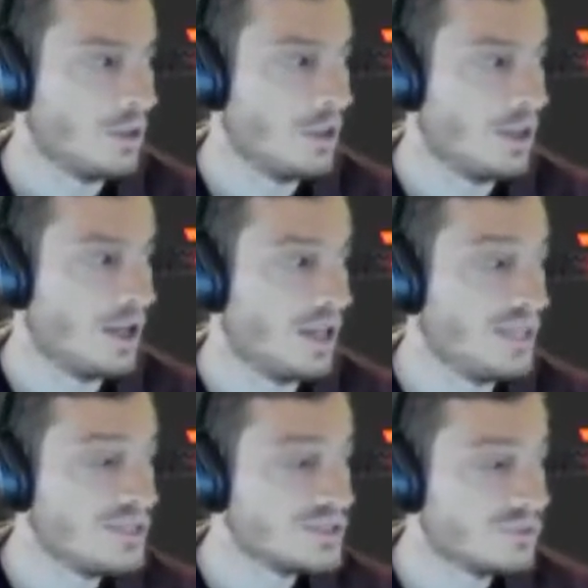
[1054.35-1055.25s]

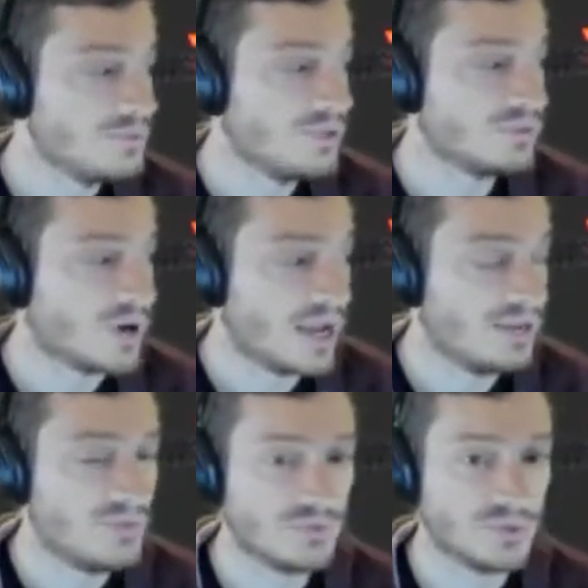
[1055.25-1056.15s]
And this can be a
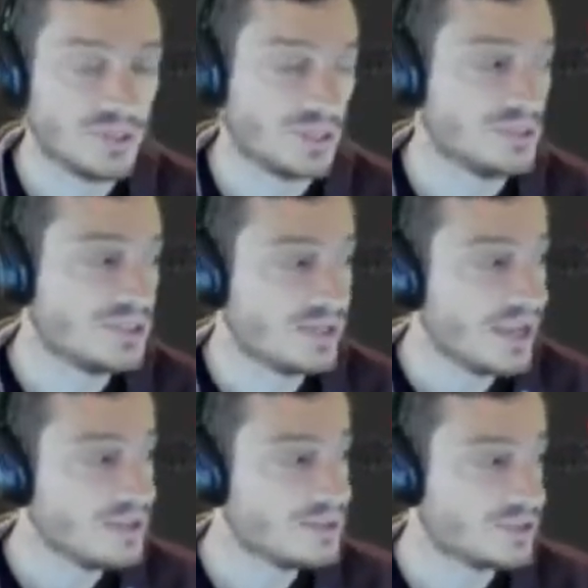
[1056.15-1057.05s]
variety of different things.
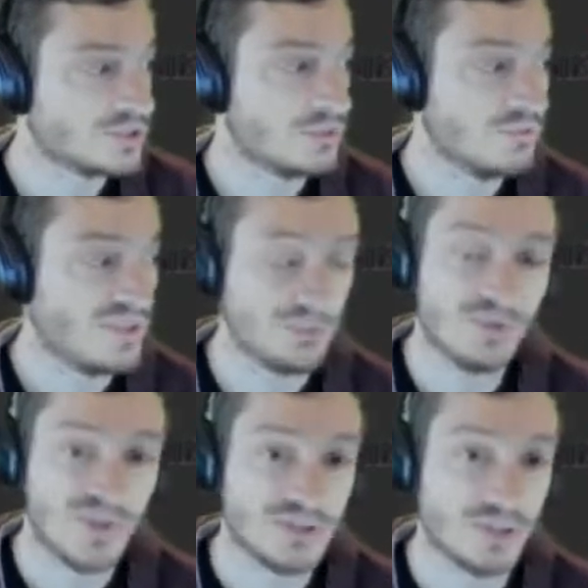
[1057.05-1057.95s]
Today, this is
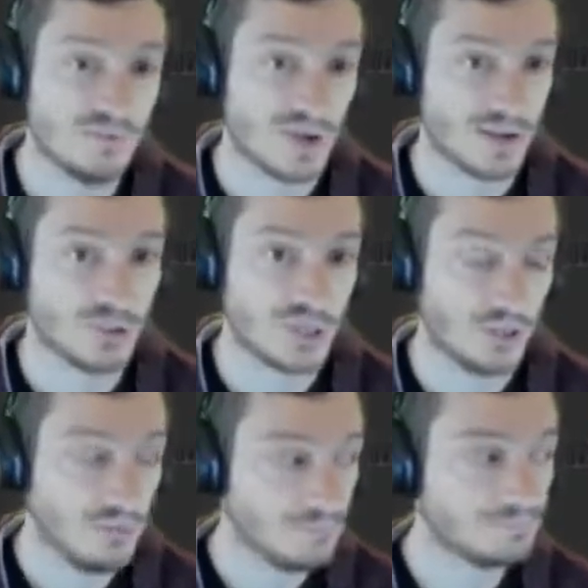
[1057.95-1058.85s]
VMFS on Fiber
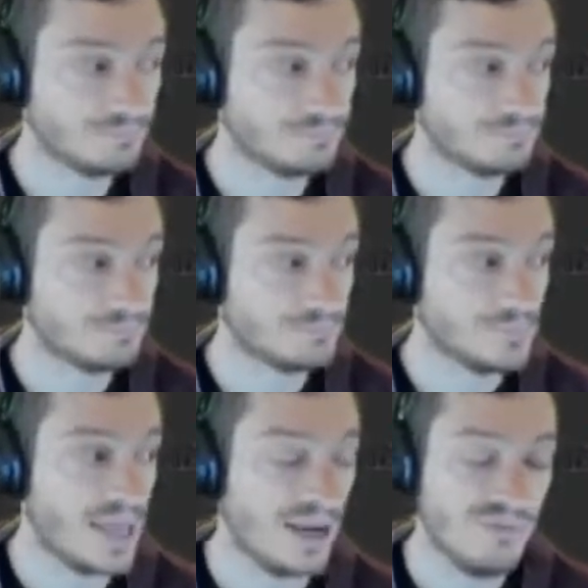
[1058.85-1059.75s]
Channel,
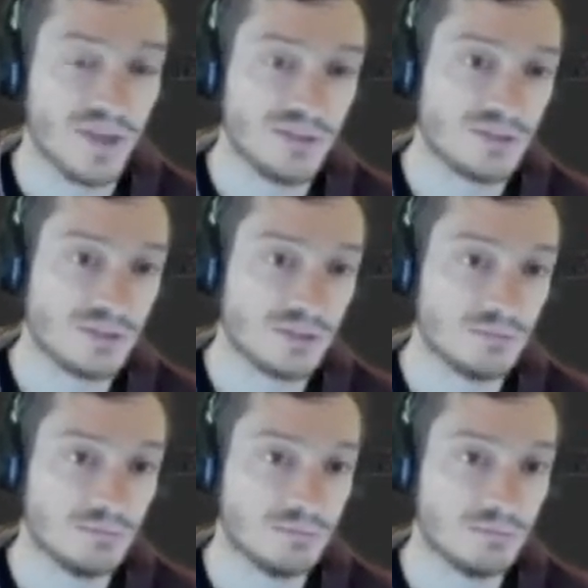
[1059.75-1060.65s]
NFS,
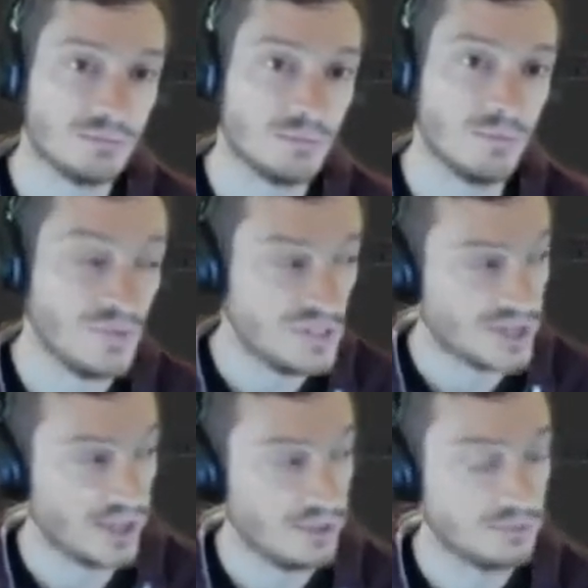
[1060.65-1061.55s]

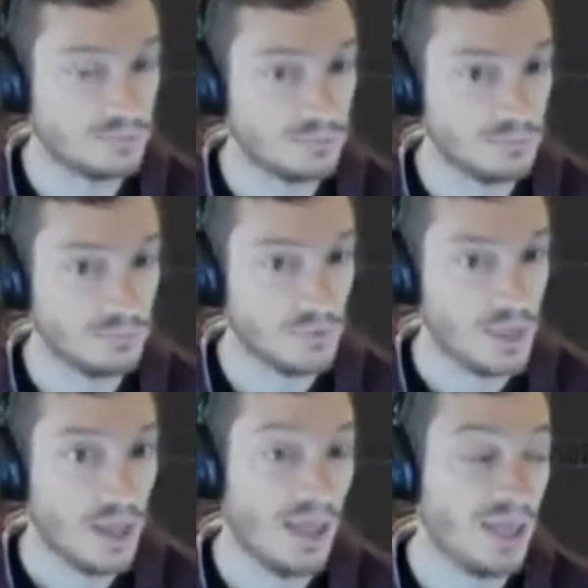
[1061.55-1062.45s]
vSAN,
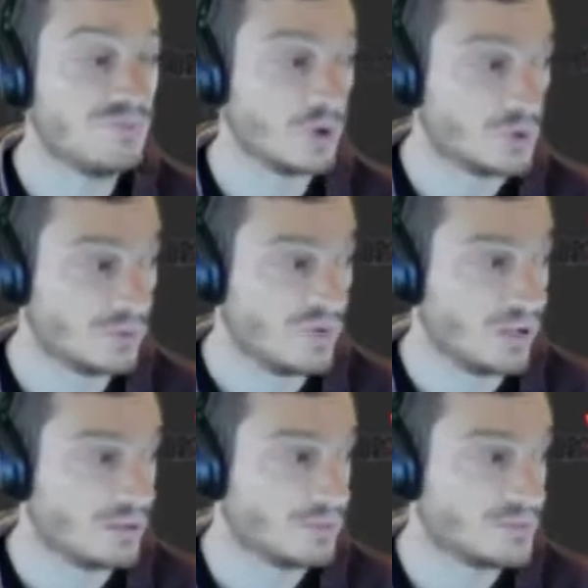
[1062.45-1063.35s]
and virtual
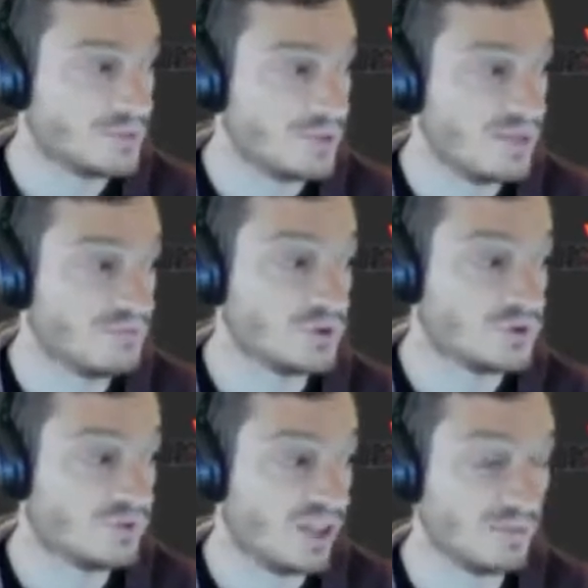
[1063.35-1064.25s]
volumes. And
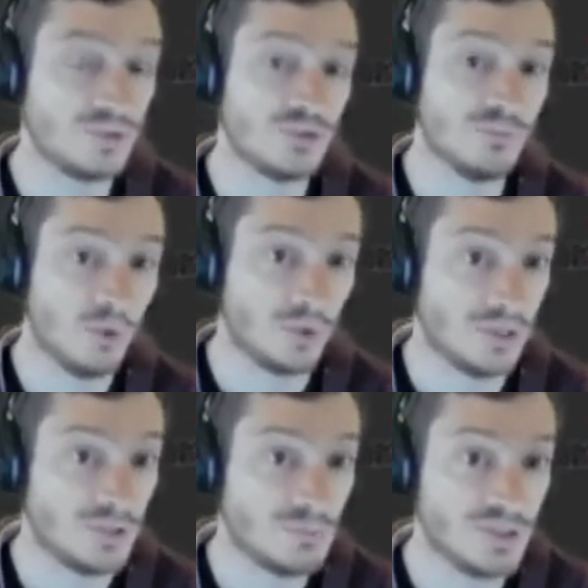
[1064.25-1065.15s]
virtual volumes is supported
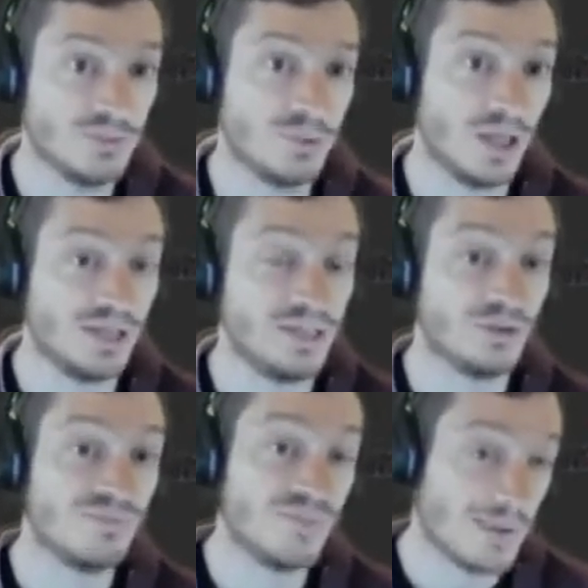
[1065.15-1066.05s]
as principal on
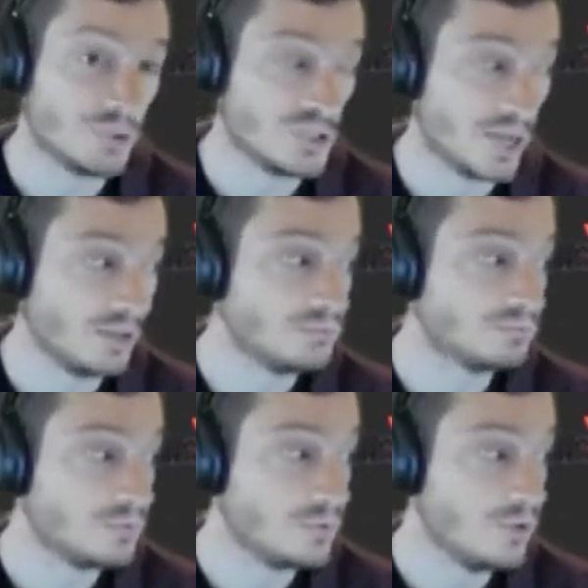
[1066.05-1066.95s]
either Fiber Channel
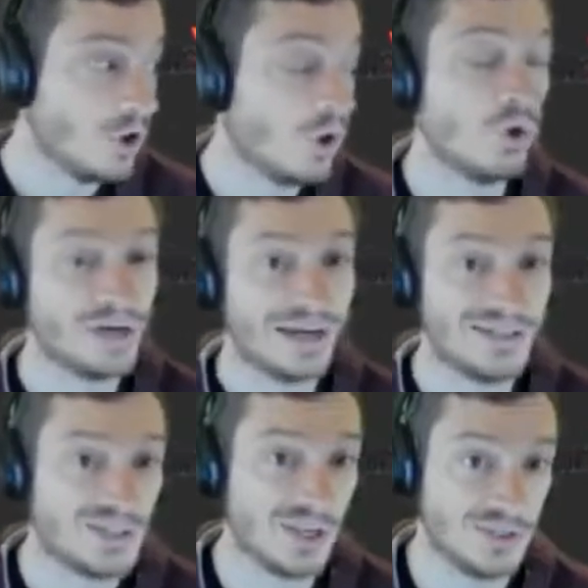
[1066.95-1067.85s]
or
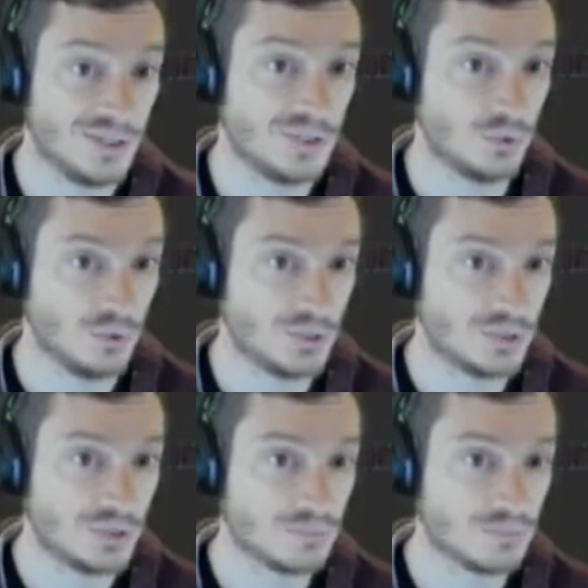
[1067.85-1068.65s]
iSCSI storage.